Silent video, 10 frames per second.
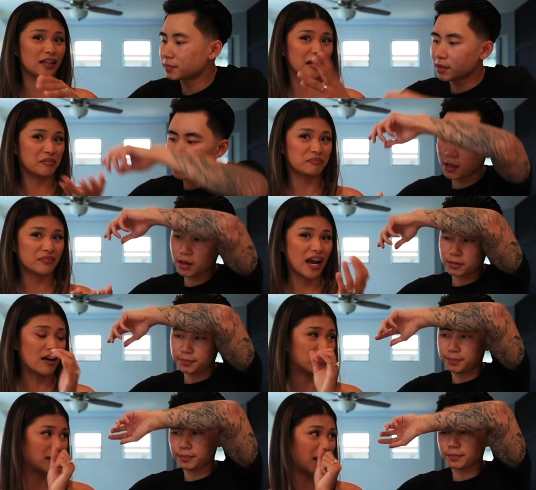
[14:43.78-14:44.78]
Speaker 1: like
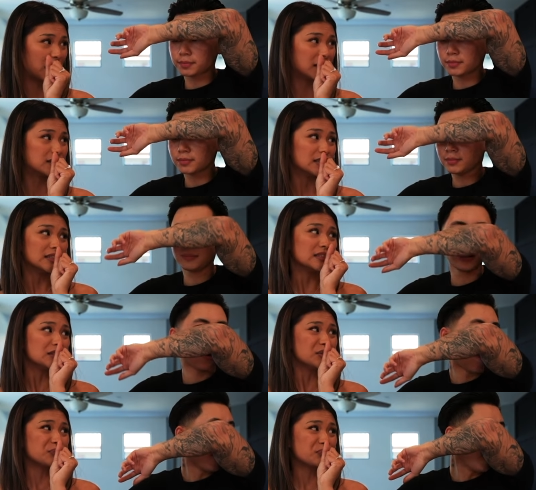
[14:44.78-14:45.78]
half the day.
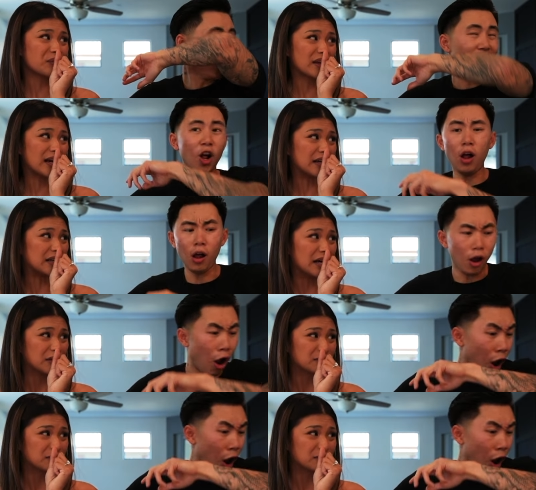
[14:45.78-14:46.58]
And